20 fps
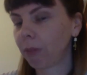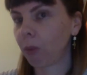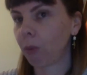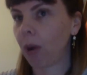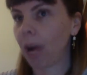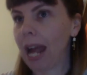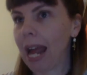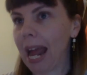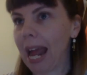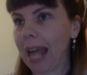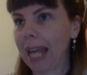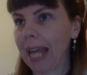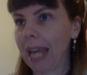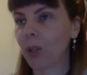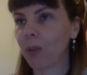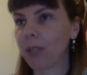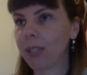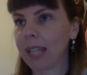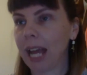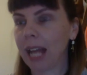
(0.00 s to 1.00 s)
YA,
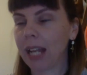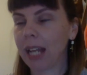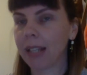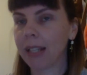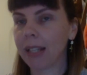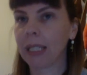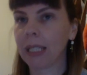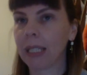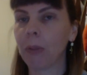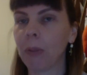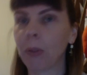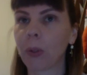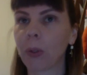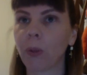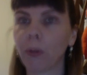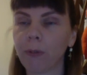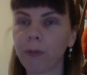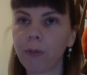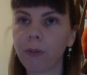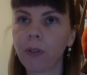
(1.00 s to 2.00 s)
sort of set in a similar
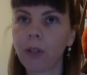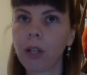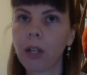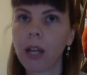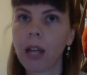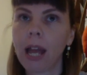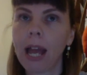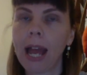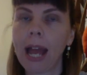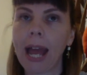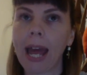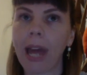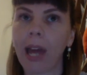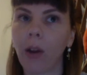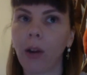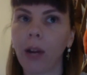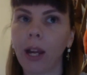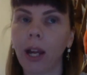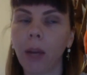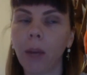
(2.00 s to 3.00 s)
sort of
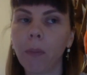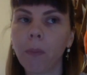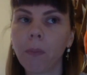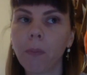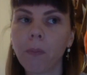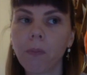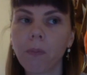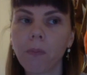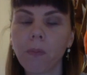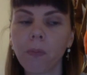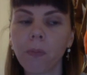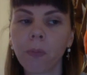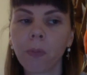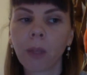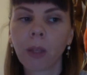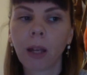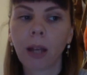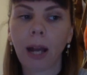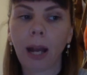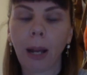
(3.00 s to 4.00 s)
area
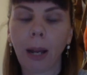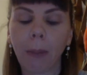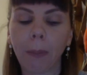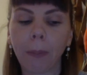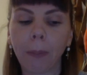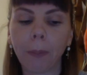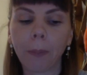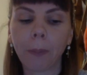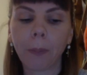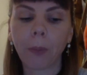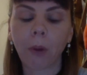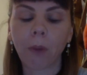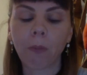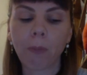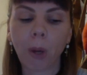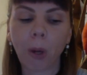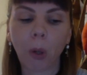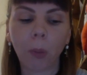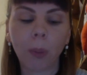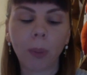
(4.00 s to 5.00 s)
of
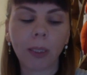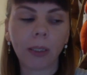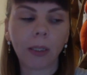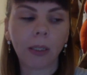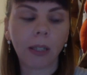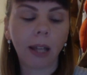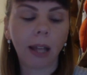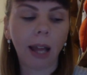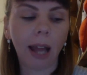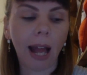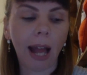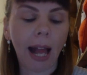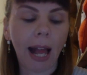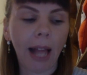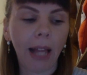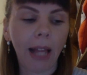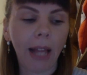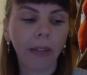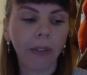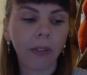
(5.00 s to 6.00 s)
Melbourne,
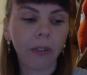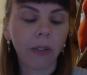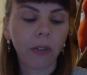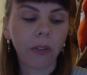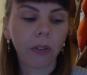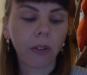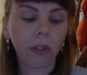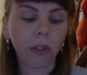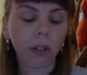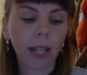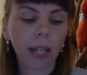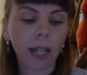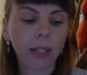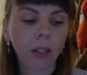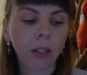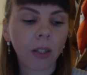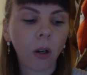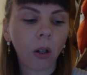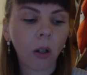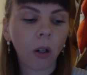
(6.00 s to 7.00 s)
and
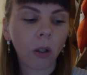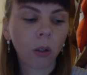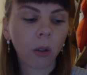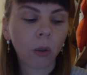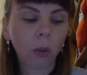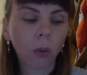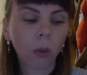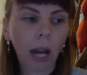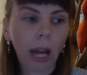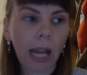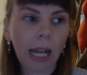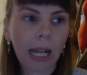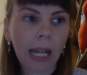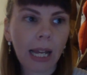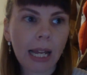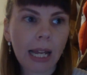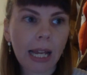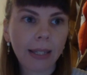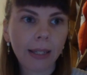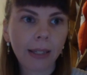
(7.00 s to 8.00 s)
it's not quite
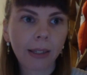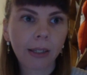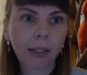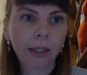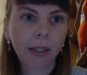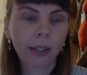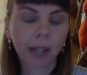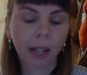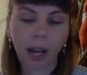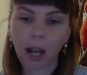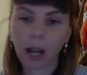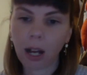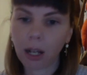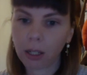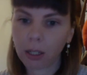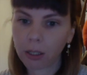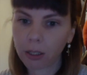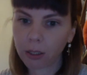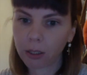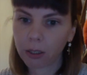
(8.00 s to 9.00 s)
as
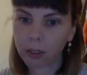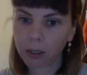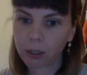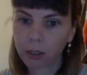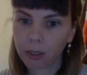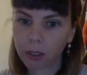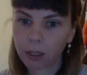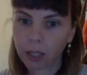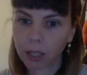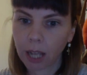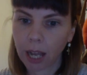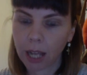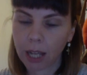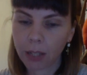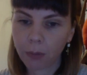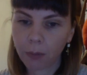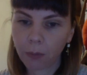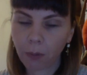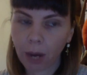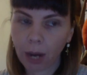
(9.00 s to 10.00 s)
dark
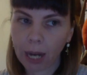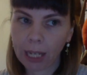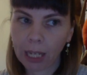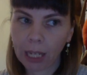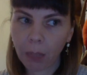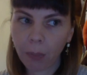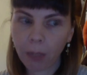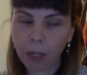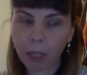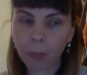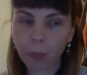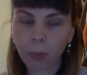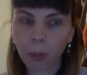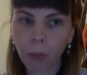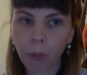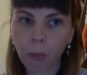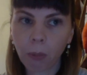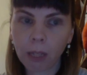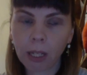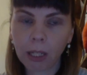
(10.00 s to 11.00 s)
as Frankie, but it's
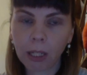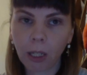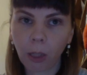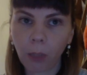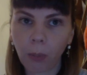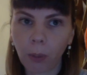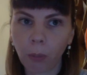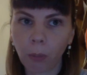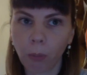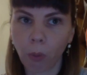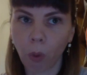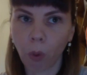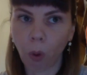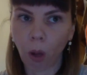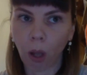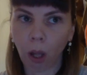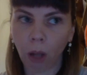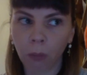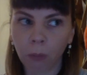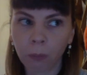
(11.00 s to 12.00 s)
probably a little bit
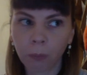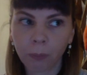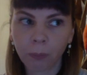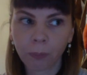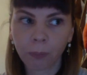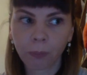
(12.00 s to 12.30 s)
more